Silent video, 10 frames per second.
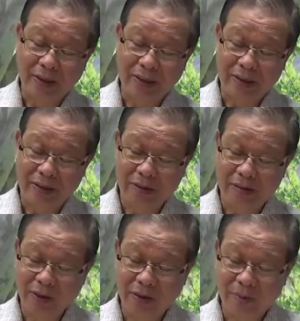A certain
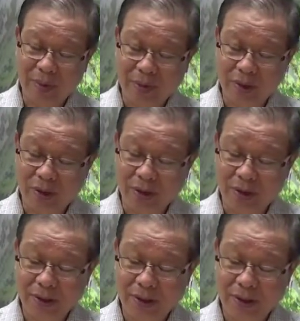fellow
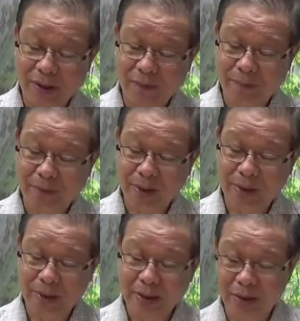brahmachari then
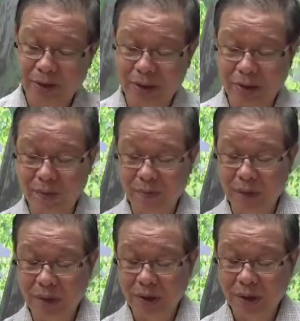nudged him
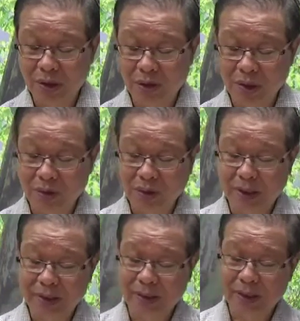with
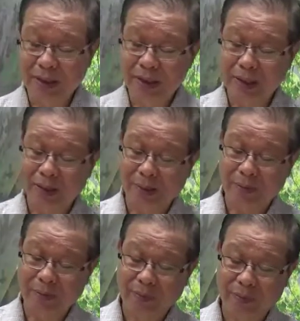his knee
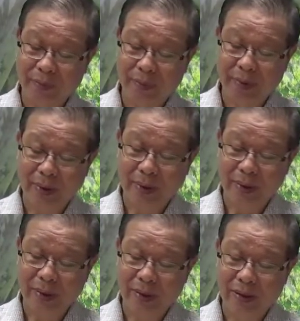
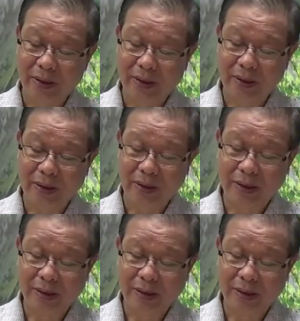and